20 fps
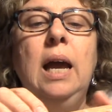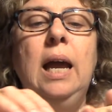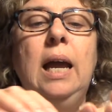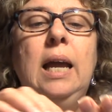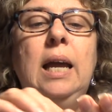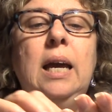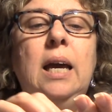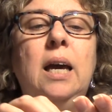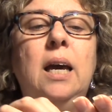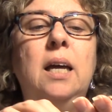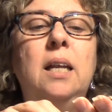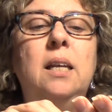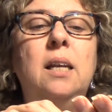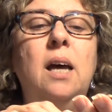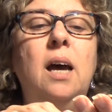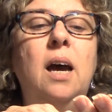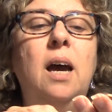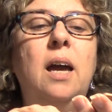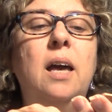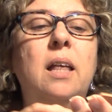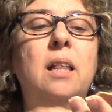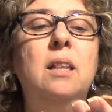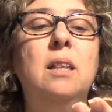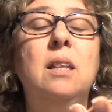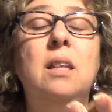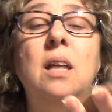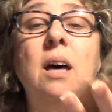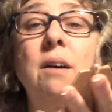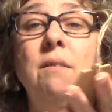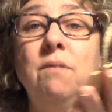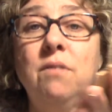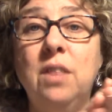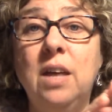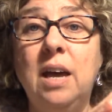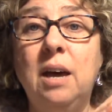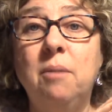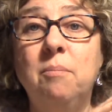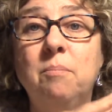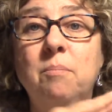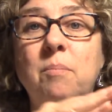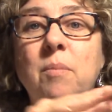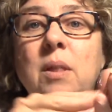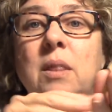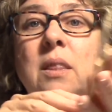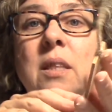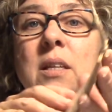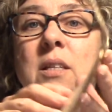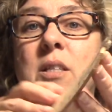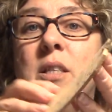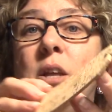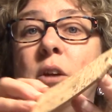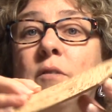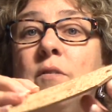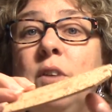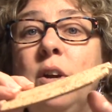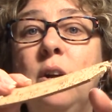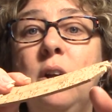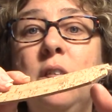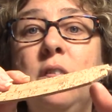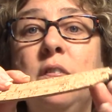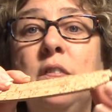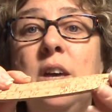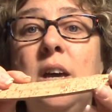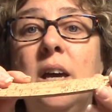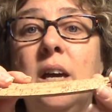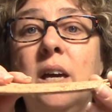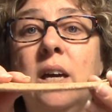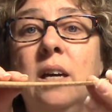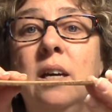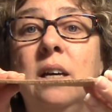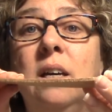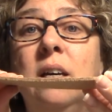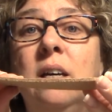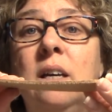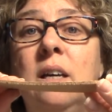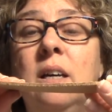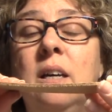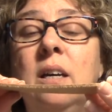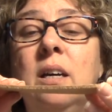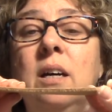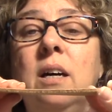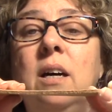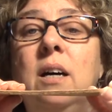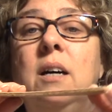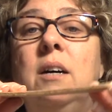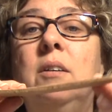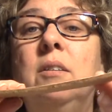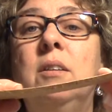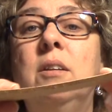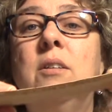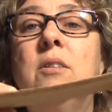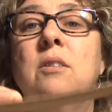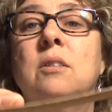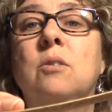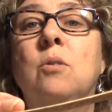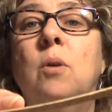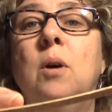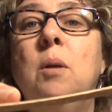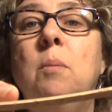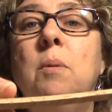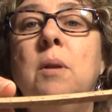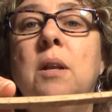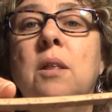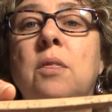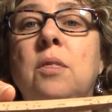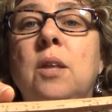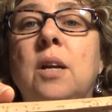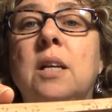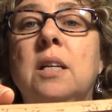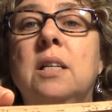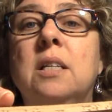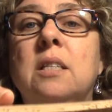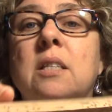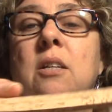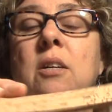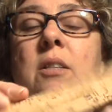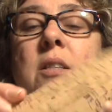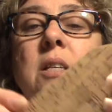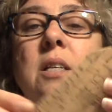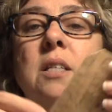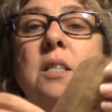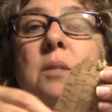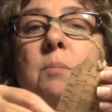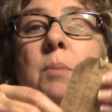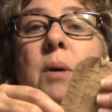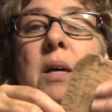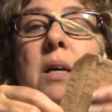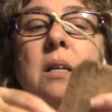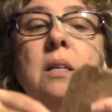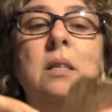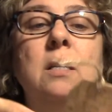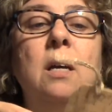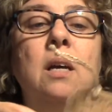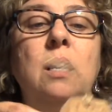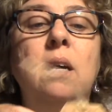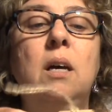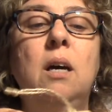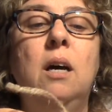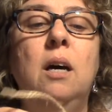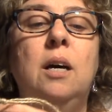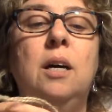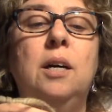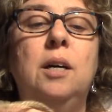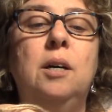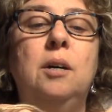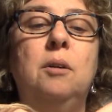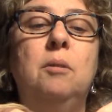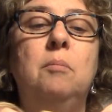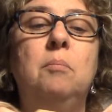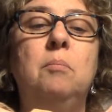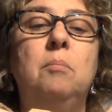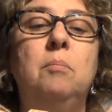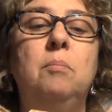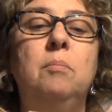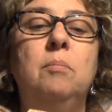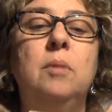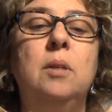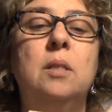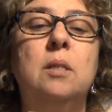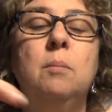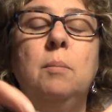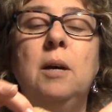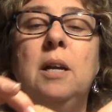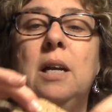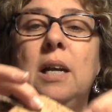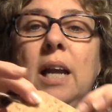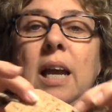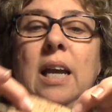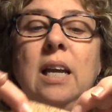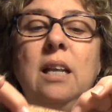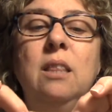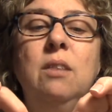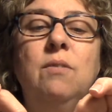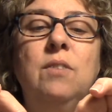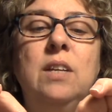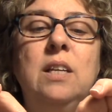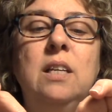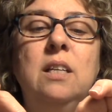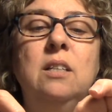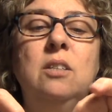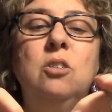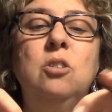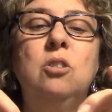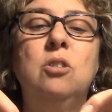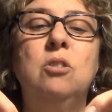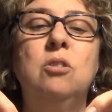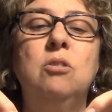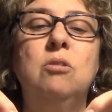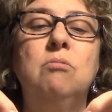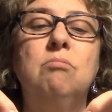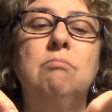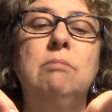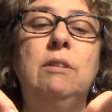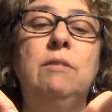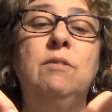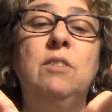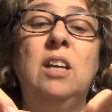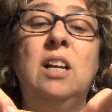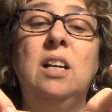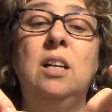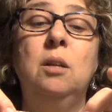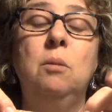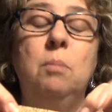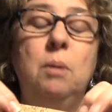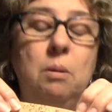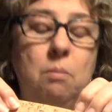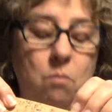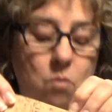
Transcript: and I love them. They're very thick. There's quite a bit of thickness on this, but it's about 1/8 of an inch, if not a little bit